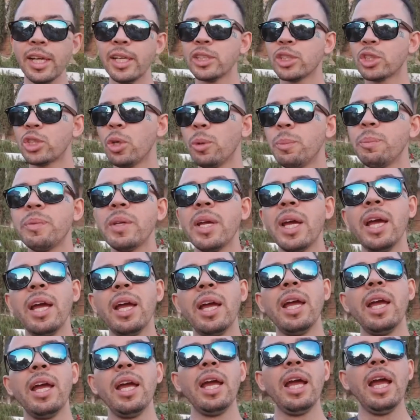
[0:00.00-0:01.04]
So
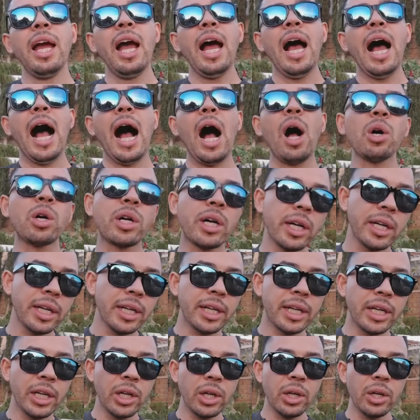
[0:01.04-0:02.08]
I'll cut it
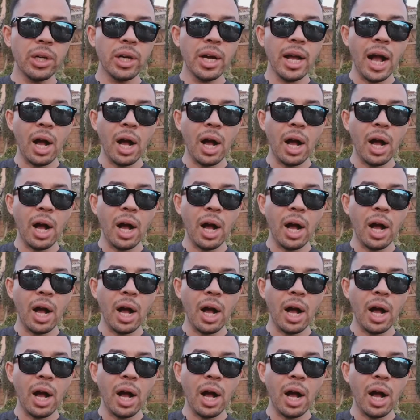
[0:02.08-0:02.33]
here.